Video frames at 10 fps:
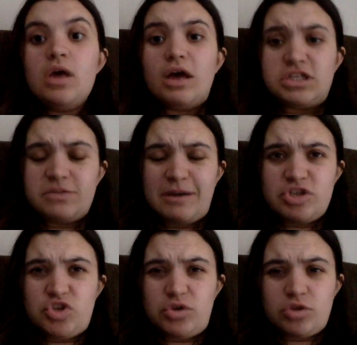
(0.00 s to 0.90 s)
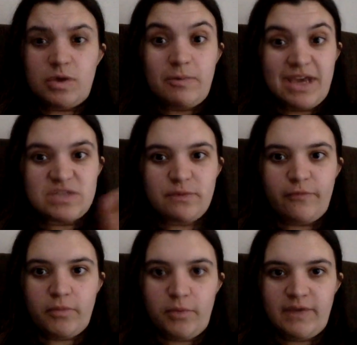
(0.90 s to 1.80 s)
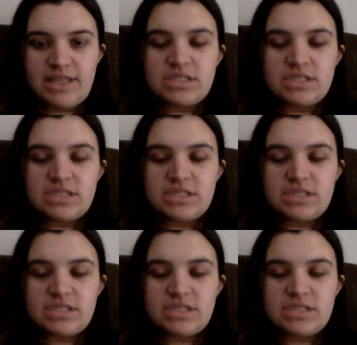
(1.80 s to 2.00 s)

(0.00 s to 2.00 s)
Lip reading: until about 2 to 3 weeks before move-in.